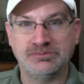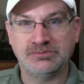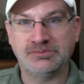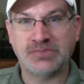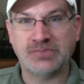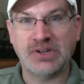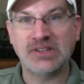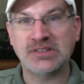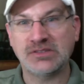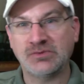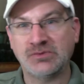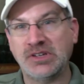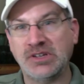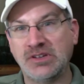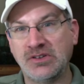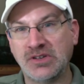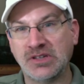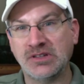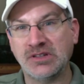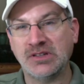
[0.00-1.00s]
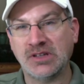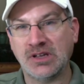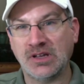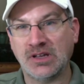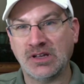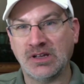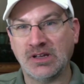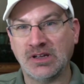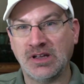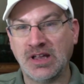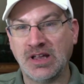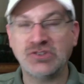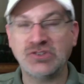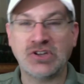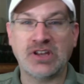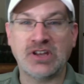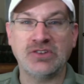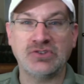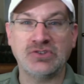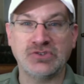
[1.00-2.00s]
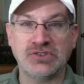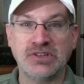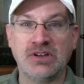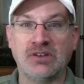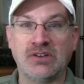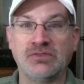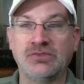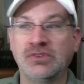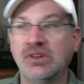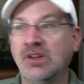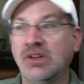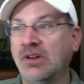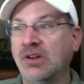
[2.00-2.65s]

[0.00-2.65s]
places where you can uh, educate yourself